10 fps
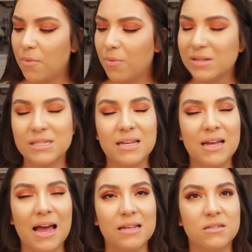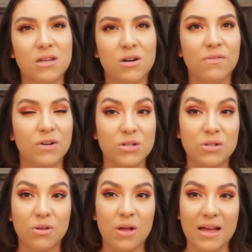wasn't as
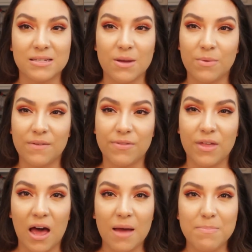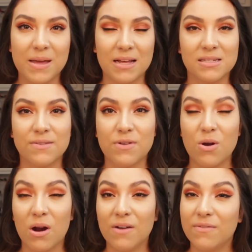universal as I would have thought, because if you
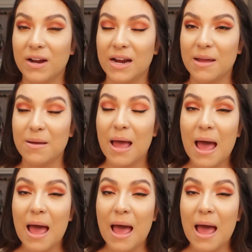are very